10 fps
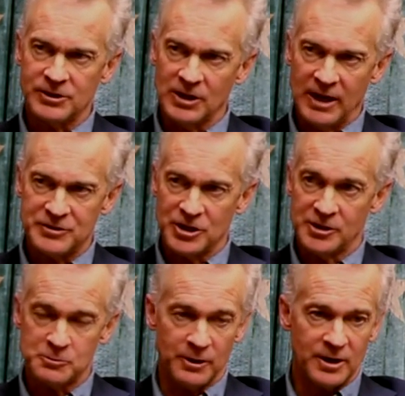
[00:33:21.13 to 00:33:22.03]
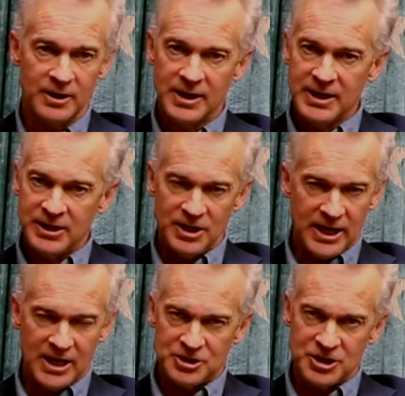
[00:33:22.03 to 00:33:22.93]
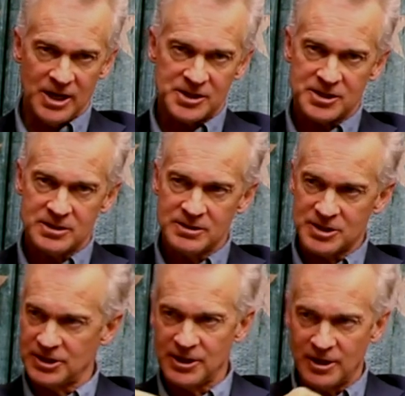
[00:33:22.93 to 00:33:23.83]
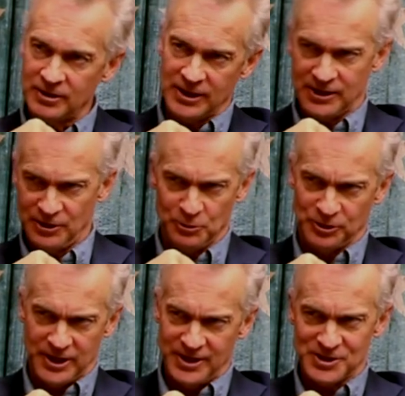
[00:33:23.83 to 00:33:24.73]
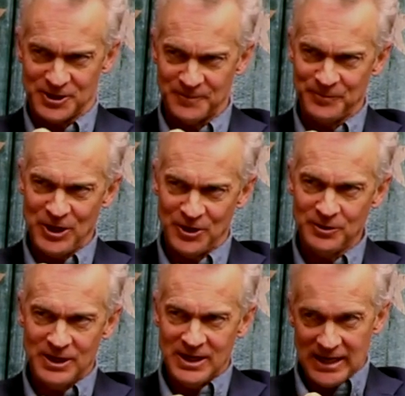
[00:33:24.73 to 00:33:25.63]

the live shots, where you can't just sit there like the old days, and you know,